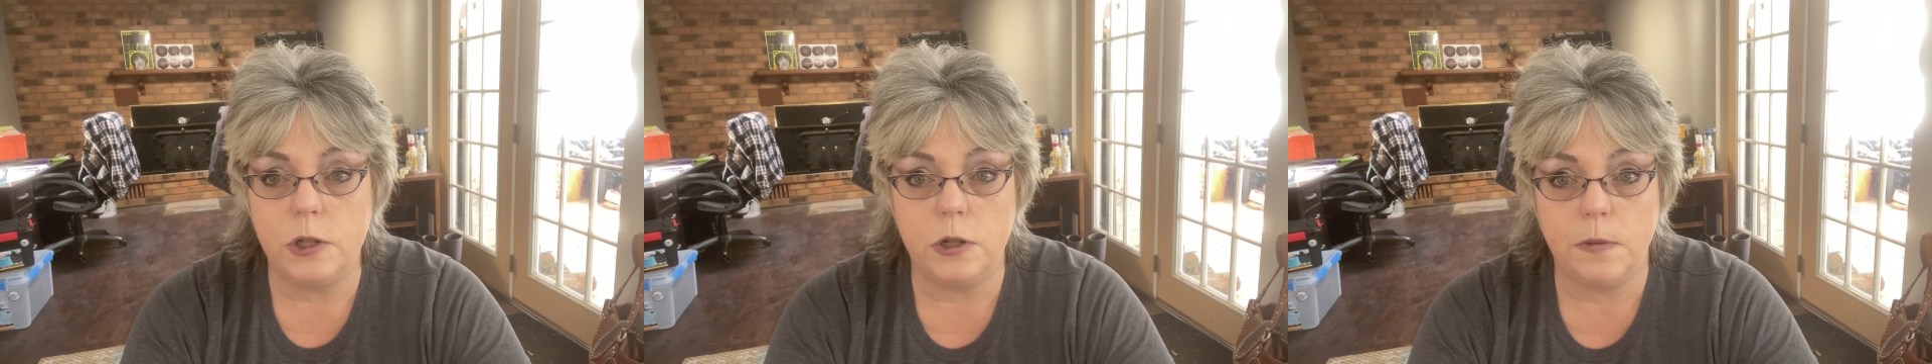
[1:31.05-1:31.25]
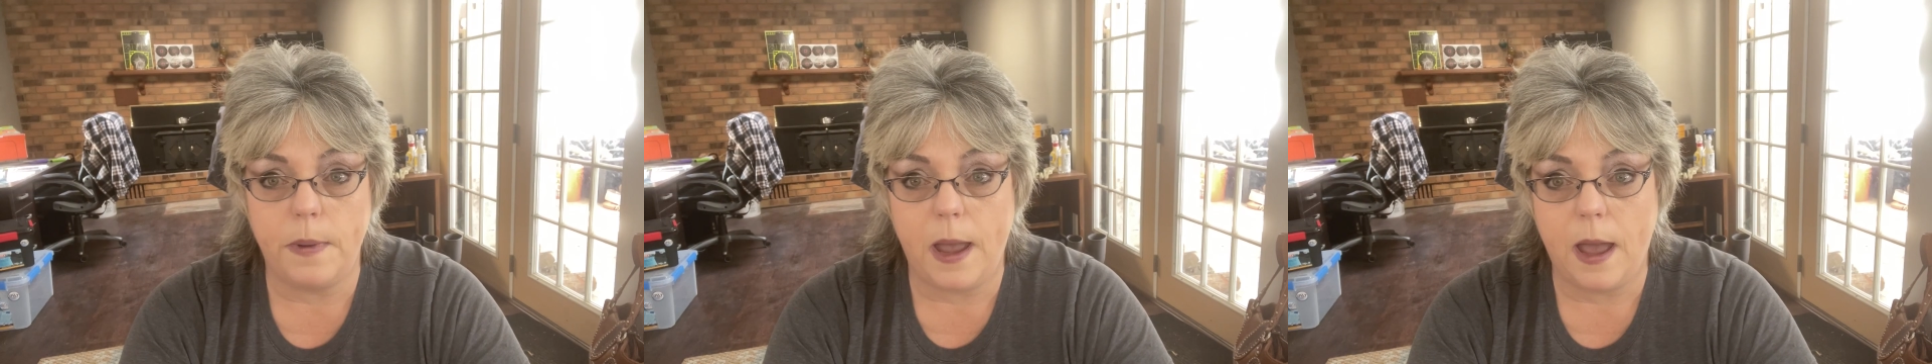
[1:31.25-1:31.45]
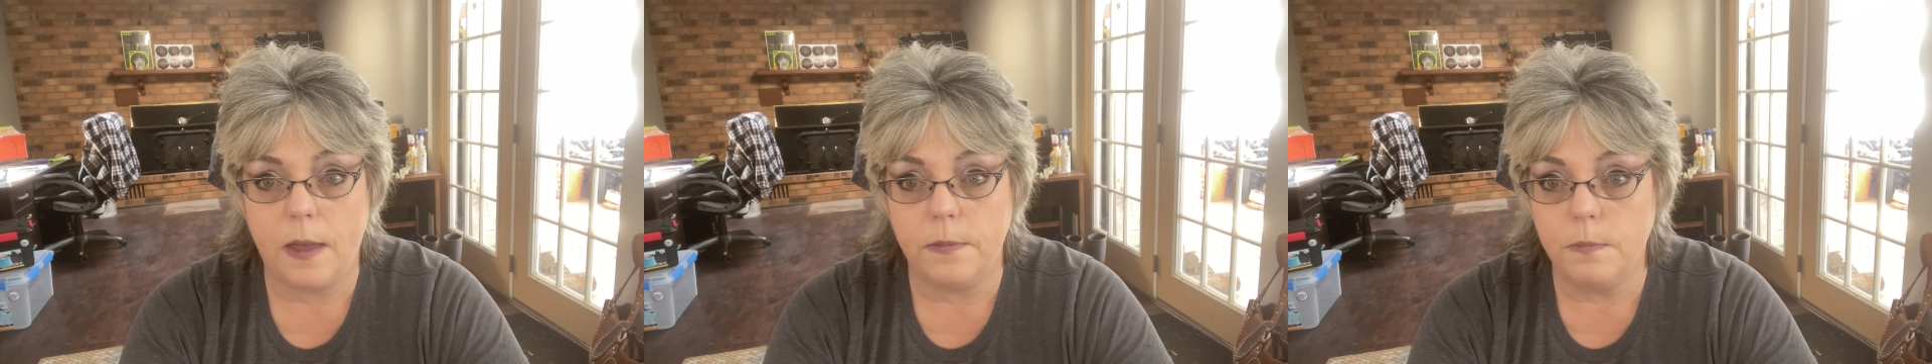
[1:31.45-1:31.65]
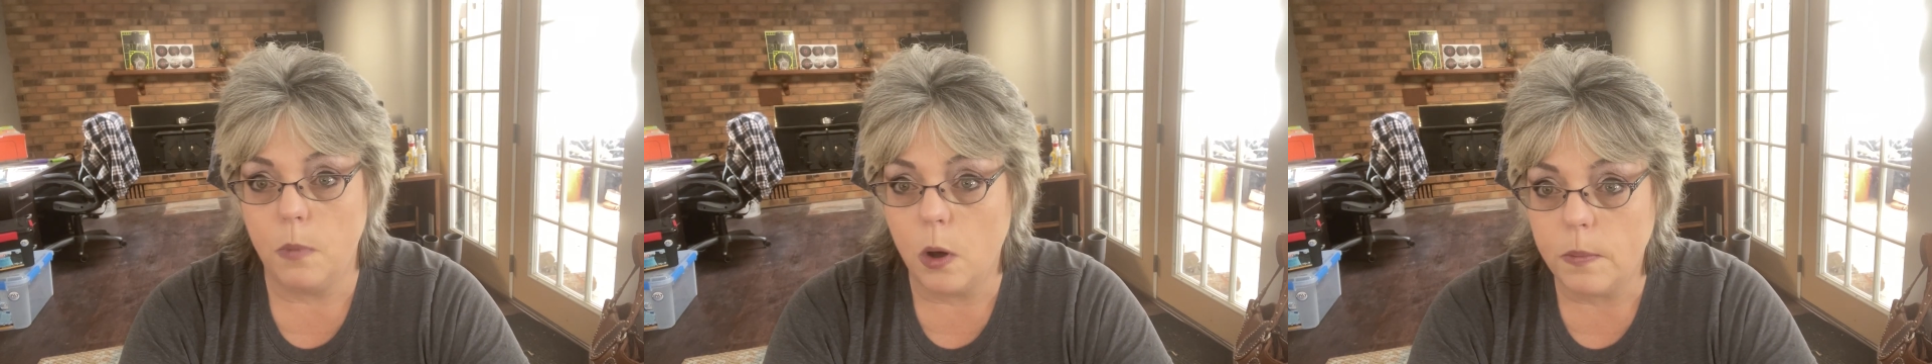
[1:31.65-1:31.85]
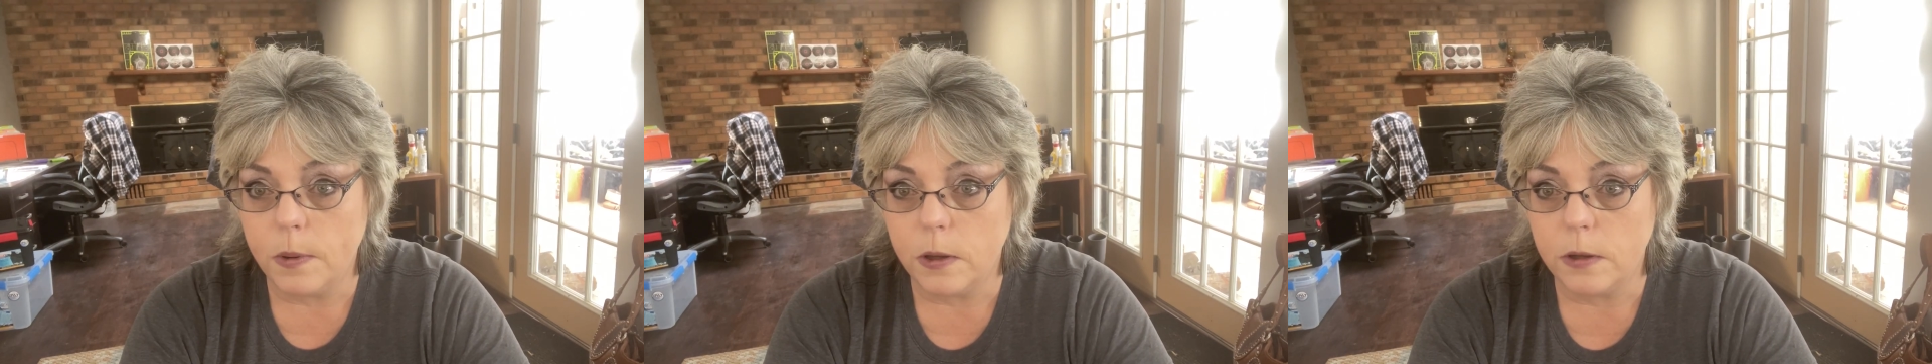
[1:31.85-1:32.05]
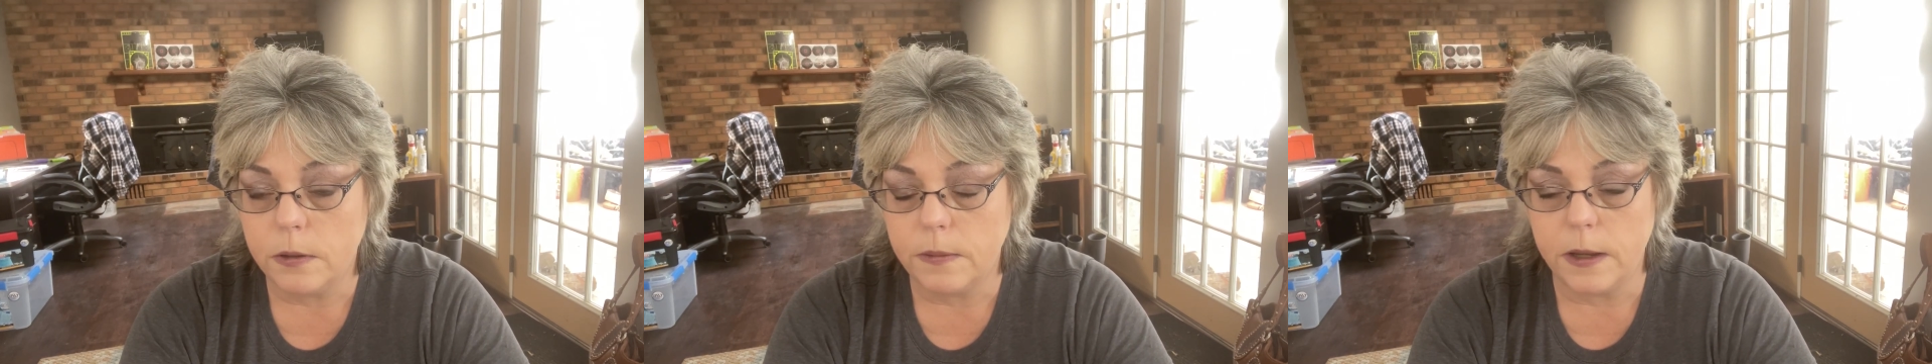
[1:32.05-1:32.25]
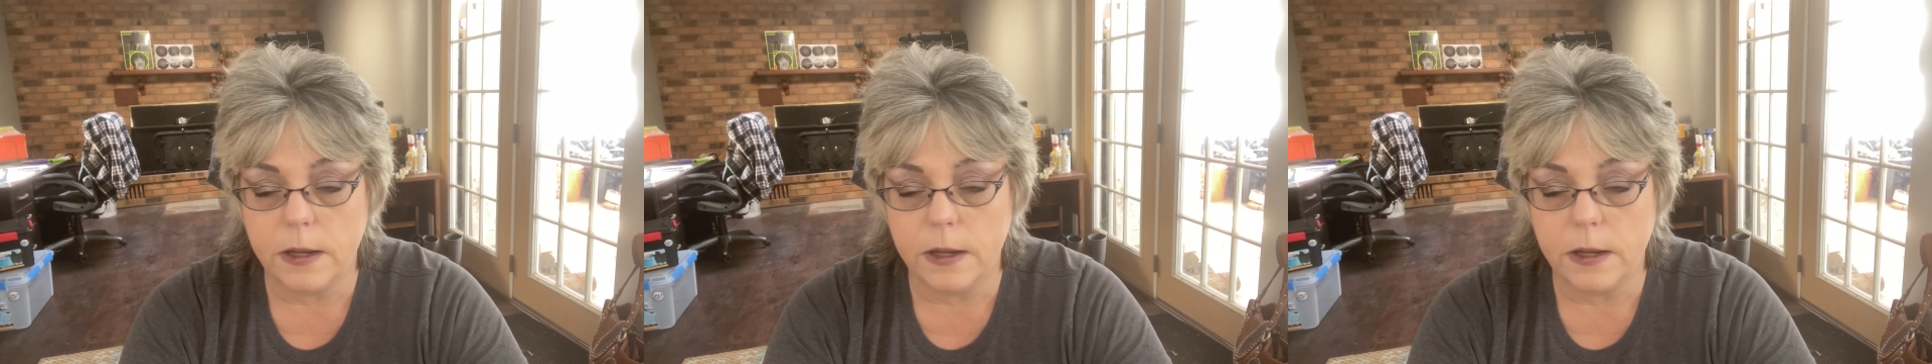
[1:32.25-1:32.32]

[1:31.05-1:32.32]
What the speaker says: 2-bath mobile.